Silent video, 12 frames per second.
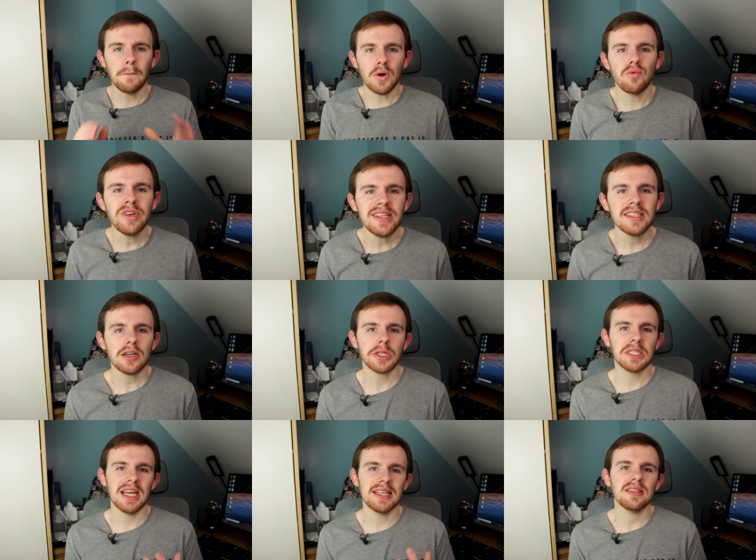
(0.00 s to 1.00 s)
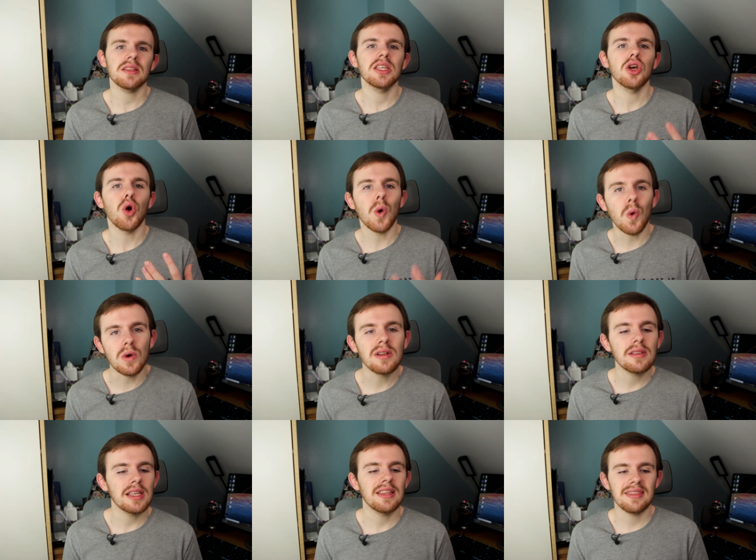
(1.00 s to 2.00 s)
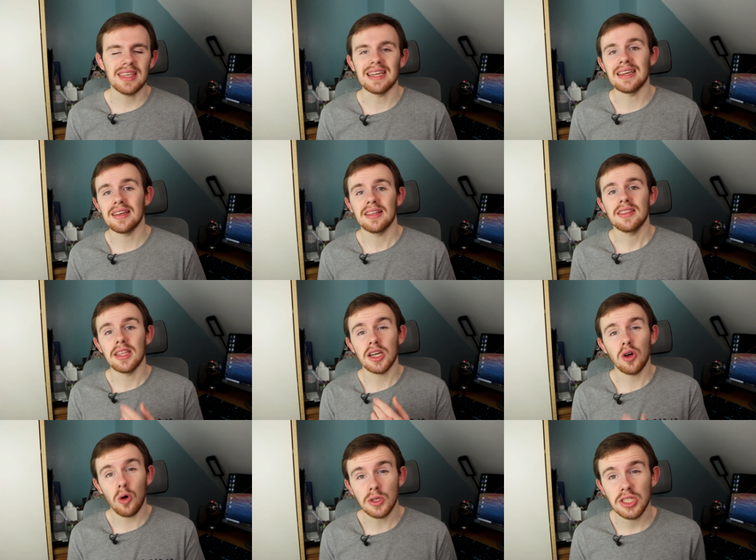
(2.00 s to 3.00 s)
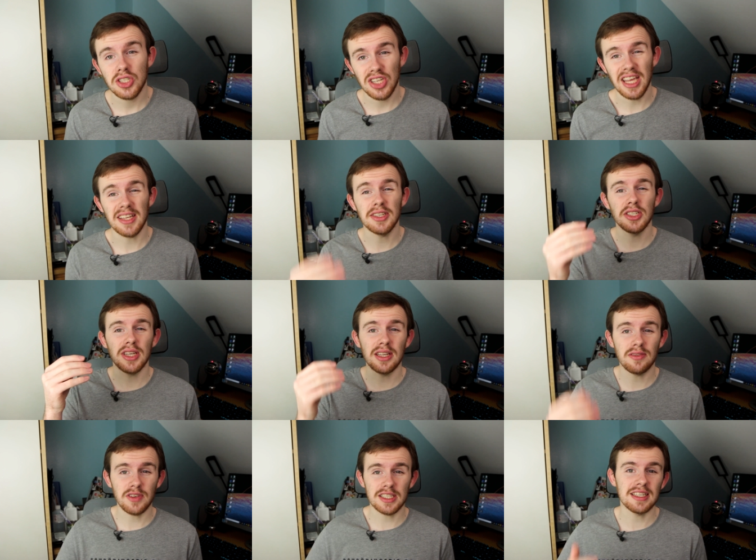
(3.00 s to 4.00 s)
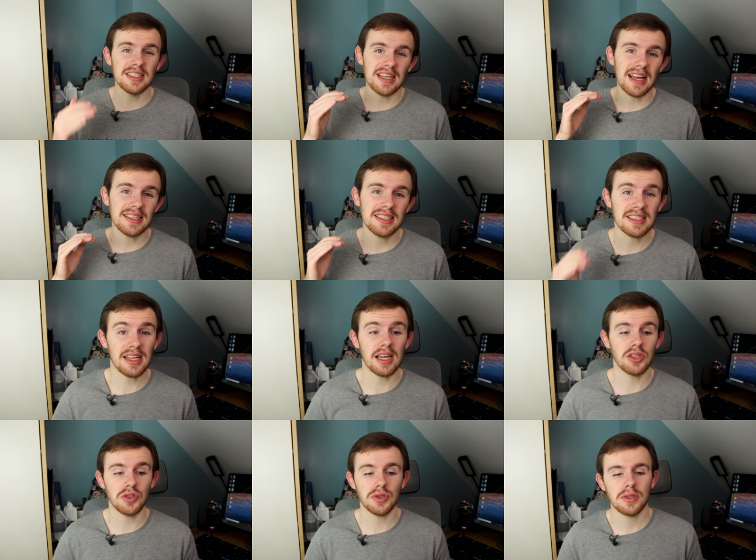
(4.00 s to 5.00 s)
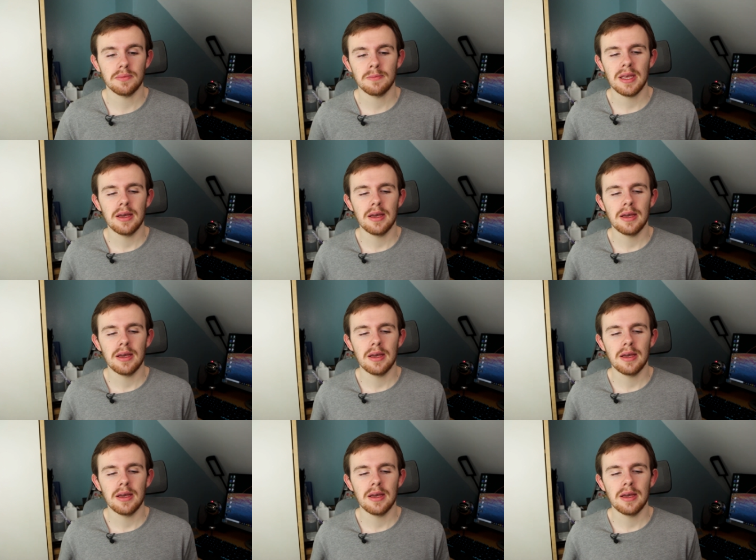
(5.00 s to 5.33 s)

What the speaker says: But research isn't the only thing that causes change in physics at St Andrews.